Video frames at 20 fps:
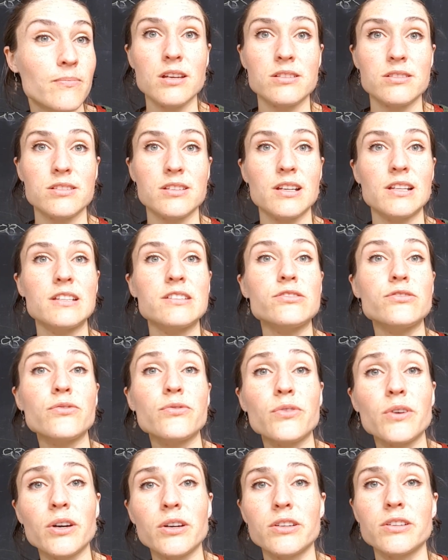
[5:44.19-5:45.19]
So let's
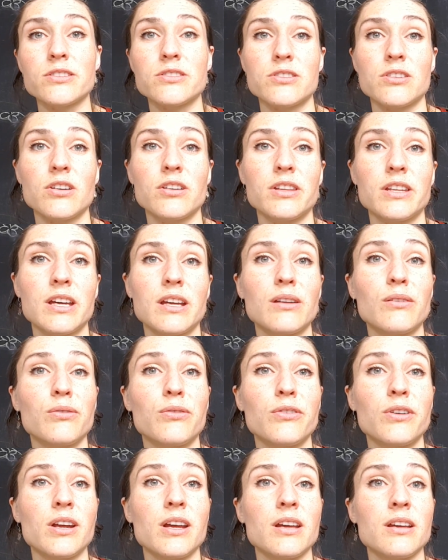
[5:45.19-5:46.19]
focus on that
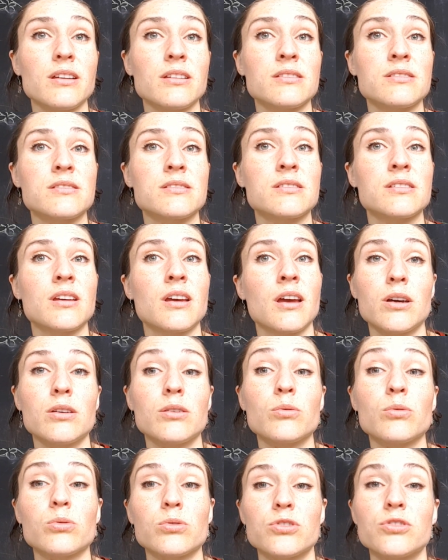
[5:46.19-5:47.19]
phrase,
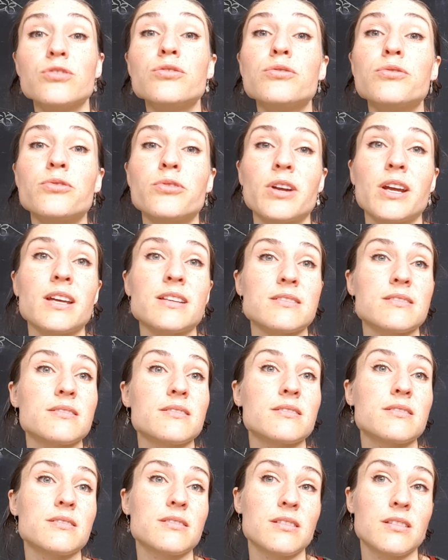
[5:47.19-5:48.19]
or two
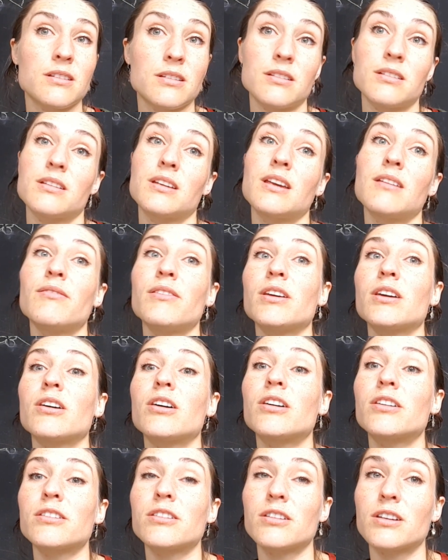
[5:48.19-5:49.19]
phrases, giving
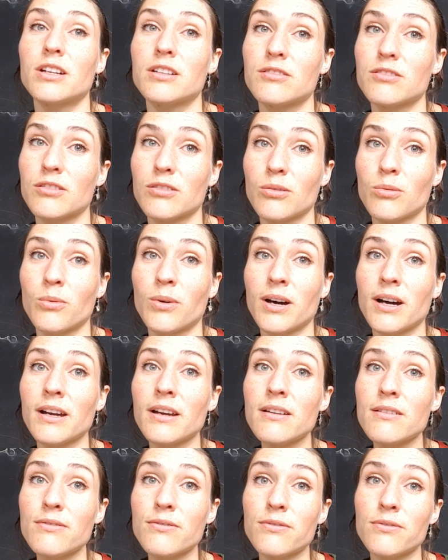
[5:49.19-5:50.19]
honor unto the
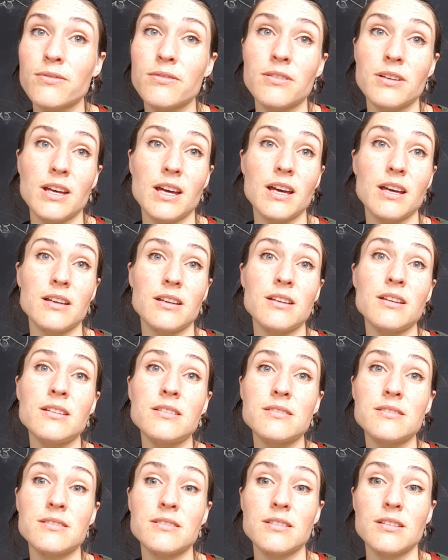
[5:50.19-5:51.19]
wife
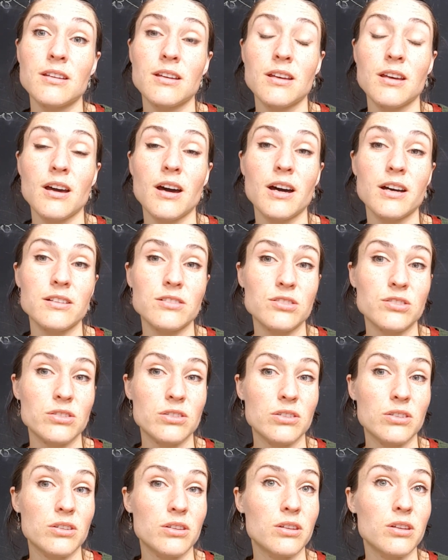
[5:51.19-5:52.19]
as
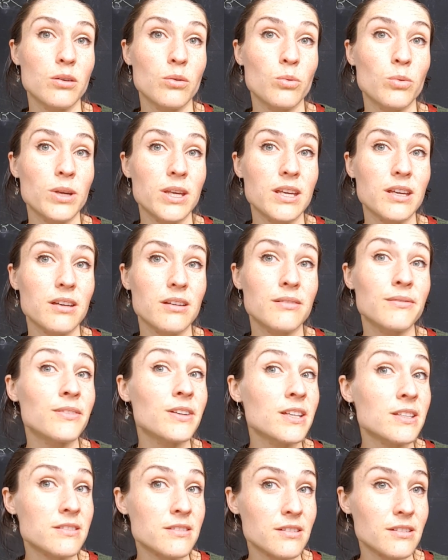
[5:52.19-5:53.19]
unto the weaker
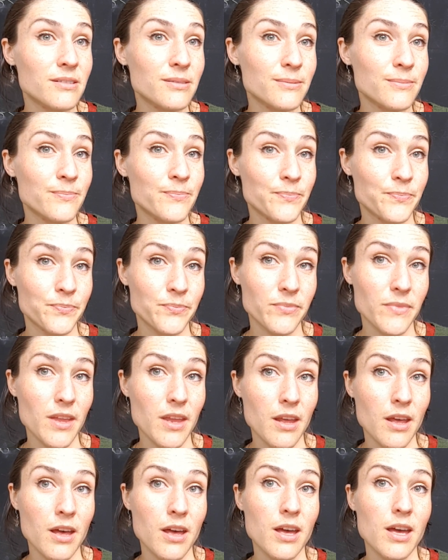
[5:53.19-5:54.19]
vessel,
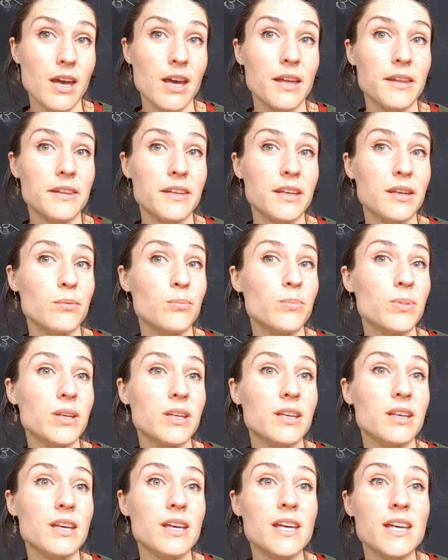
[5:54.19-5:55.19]
and then
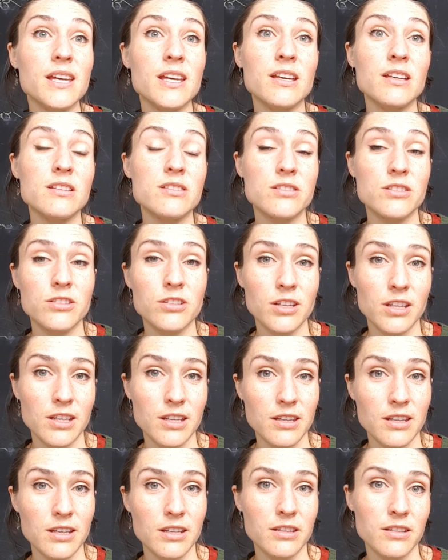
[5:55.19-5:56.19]
being heirs
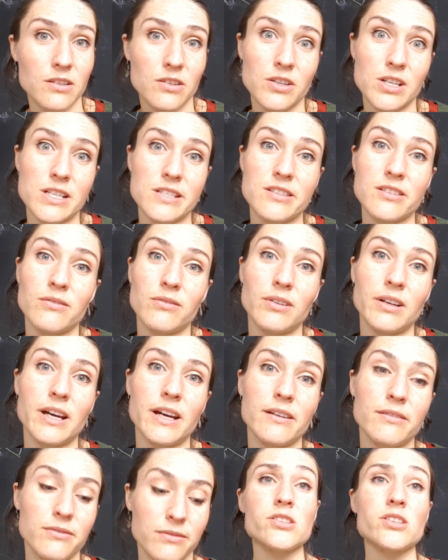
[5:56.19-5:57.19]
together in the grace of
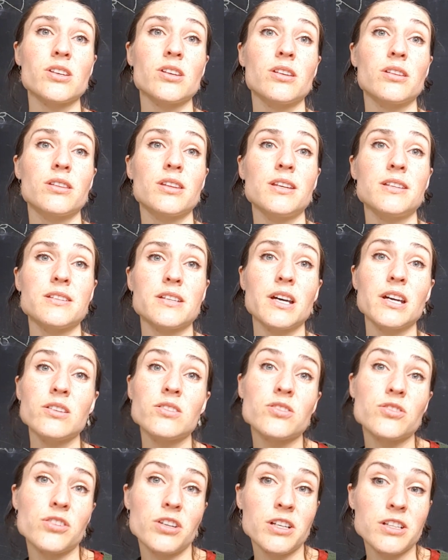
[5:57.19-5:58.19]
life. So the entire
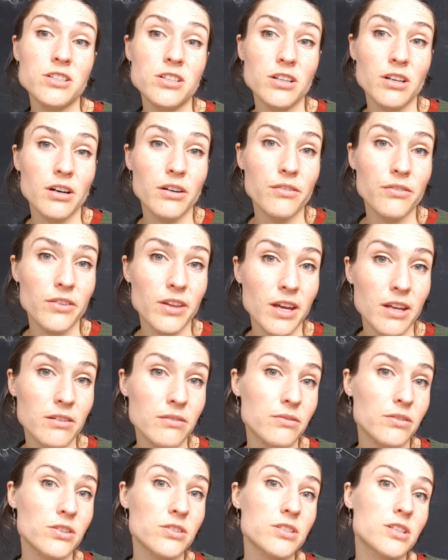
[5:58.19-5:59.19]
structure of that
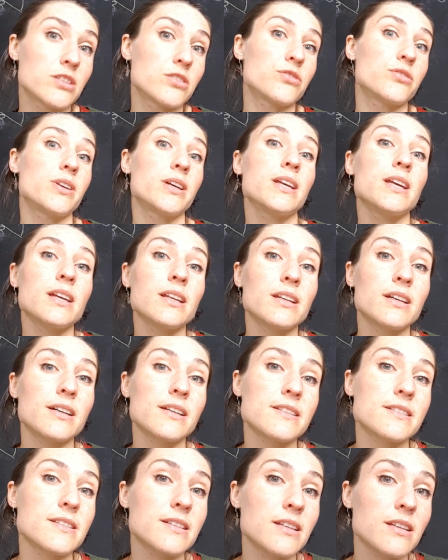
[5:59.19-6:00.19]
verse is
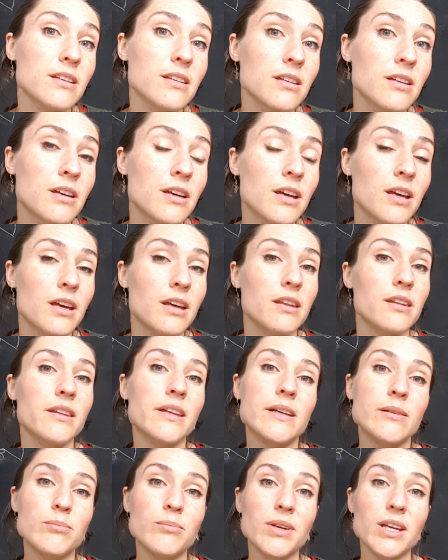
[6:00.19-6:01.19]
recognizing
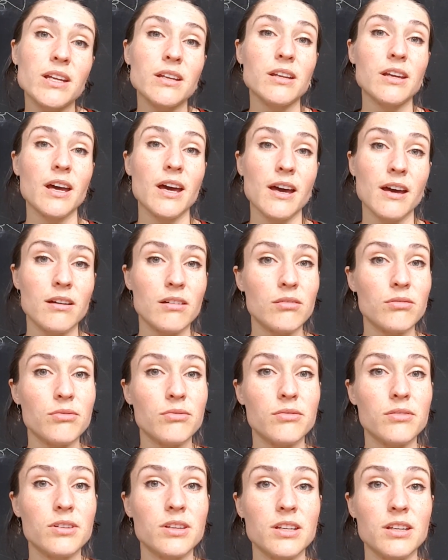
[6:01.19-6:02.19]
that men
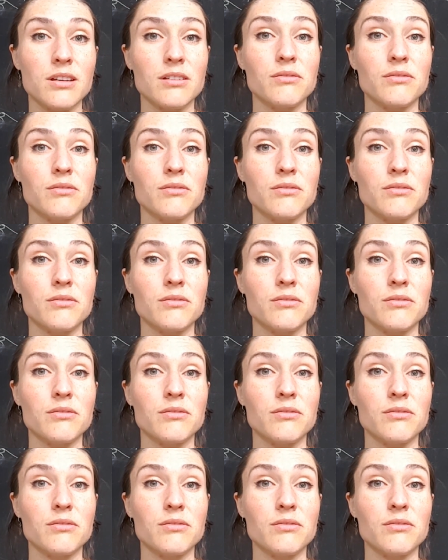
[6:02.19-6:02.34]
have the